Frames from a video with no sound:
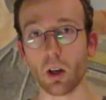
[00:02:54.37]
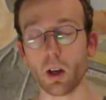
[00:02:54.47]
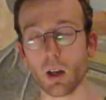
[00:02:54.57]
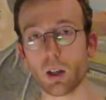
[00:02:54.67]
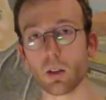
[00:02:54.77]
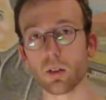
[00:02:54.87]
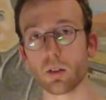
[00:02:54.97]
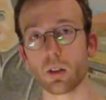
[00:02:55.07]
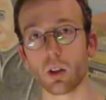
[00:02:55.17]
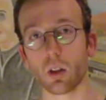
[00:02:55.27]
and
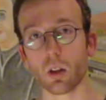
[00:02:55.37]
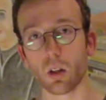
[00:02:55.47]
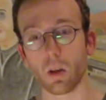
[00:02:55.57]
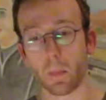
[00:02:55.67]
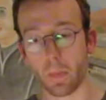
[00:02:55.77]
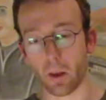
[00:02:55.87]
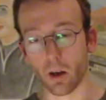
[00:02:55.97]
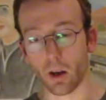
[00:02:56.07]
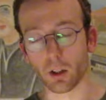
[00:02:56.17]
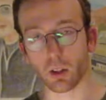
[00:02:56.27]

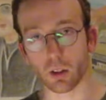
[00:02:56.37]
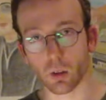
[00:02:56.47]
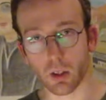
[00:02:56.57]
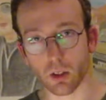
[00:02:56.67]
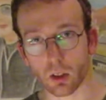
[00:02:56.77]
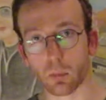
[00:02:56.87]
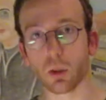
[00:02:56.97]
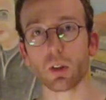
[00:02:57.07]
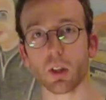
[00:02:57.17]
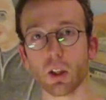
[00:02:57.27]
I can create a
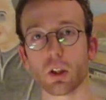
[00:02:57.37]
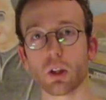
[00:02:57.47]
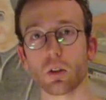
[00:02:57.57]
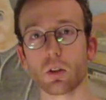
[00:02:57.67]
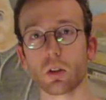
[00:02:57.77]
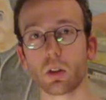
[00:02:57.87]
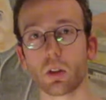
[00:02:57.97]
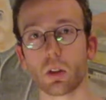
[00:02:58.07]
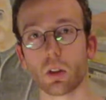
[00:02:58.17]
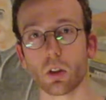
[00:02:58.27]
communication
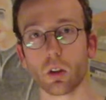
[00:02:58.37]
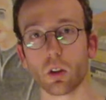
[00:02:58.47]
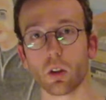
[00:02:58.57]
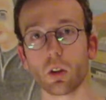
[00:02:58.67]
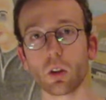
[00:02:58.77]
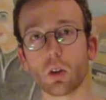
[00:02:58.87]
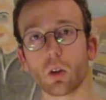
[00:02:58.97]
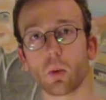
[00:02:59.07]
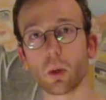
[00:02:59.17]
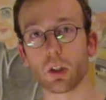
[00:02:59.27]

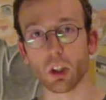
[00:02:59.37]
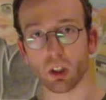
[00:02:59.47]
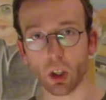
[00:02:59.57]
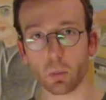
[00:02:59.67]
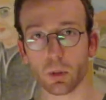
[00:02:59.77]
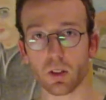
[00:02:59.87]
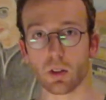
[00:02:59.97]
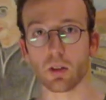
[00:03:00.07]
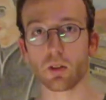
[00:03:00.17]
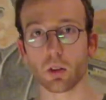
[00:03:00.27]
which
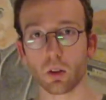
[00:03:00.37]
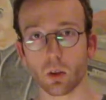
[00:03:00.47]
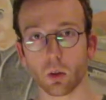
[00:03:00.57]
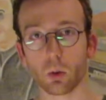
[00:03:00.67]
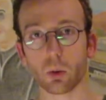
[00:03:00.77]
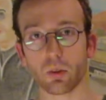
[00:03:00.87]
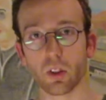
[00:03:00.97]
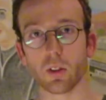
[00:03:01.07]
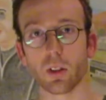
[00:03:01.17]
encompasses all of these